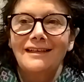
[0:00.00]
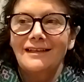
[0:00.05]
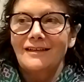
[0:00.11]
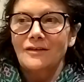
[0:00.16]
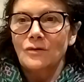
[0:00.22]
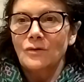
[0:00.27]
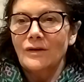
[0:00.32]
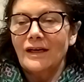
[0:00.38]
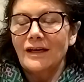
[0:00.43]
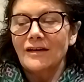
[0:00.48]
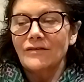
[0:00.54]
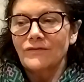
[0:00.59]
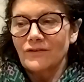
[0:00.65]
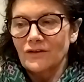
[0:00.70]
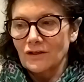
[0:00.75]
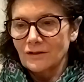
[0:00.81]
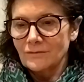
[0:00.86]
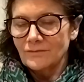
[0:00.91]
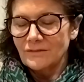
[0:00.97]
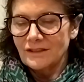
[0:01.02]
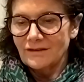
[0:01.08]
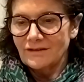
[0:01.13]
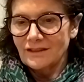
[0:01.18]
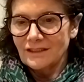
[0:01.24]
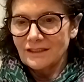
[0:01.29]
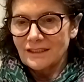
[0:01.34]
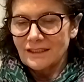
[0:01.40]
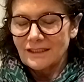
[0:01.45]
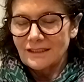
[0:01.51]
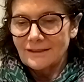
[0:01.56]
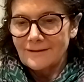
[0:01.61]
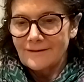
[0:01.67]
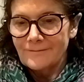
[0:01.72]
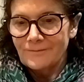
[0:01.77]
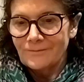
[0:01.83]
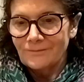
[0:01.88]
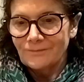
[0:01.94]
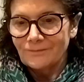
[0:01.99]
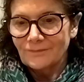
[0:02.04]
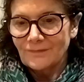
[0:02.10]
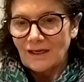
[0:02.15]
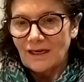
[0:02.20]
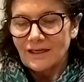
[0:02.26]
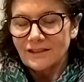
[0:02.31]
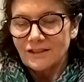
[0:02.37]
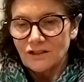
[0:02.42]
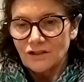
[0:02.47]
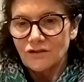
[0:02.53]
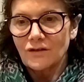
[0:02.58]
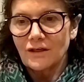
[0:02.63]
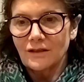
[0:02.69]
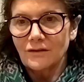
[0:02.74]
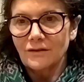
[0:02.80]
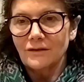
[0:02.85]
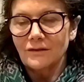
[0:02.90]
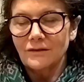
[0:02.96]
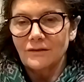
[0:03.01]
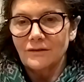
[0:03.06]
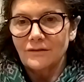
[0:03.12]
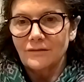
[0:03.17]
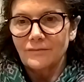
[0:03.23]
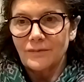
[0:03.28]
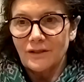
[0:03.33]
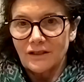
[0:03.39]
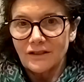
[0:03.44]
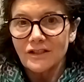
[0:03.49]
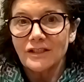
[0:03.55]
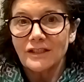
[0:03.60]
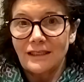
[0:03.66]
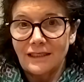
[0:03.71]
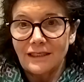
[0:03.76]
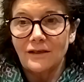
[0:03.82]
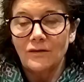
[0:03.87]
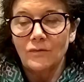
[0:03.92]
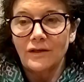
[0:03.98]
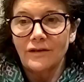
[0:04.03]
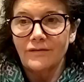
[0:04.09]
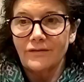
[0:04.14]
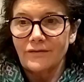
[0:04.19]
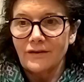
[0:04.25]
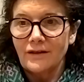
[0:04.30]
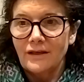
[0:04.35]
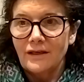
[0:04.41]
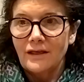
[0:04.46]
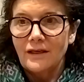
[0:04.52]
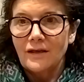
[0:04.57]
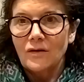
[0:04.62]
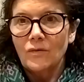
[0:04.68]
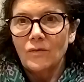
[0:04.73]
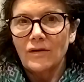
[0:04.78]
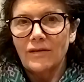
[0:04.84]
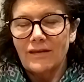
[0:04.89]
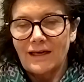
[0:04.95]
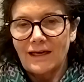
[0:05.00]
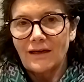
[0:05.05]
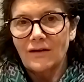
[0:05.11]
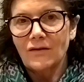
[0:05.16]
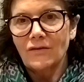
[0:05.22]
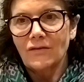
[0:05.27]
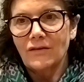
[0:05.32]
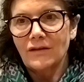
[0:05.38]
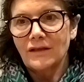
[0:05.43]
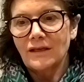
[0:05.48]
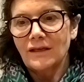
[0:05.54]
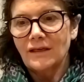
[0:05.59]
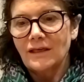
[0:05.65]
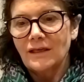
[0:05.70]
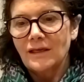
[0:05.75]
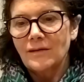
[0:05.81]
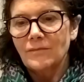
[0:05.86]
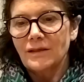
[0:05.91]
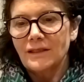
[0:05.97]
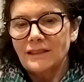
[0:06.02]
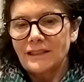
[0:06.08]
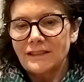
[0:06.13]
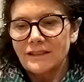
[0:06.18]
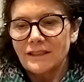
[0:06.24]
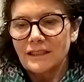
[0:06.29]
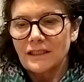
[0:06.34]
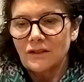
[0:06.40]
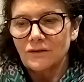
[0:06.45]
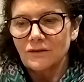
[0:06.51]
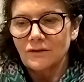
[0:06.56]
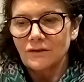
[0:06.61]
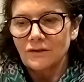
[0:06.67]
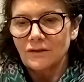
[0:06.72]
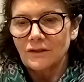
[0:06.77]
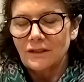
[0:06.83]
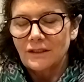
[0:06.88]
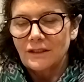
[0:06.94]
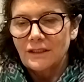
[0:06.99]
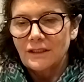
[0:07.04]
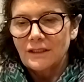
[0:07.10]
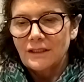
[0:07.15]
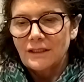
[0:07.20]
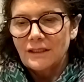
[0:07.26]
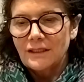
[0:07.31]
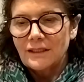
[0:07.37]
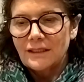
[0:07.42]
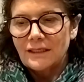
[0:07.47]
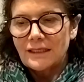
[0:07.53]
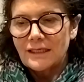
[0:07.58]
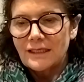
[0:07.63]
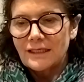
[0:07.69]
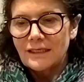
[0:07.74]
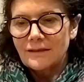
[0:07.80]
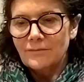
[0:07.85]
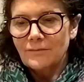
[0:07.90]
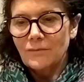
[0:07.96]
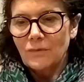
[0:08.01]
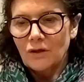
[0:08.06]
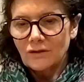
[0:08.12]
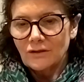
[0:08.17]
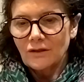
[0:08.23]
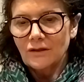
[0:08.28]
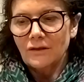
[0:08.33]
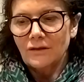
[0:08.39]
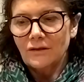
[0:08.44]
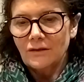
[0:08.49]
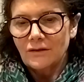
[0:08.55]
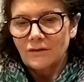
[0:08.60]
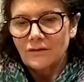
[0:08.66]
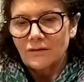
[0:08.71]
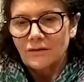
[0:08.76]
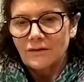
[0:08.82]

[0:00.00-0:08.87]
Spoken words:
or affirmed that I struggle personally with how the political model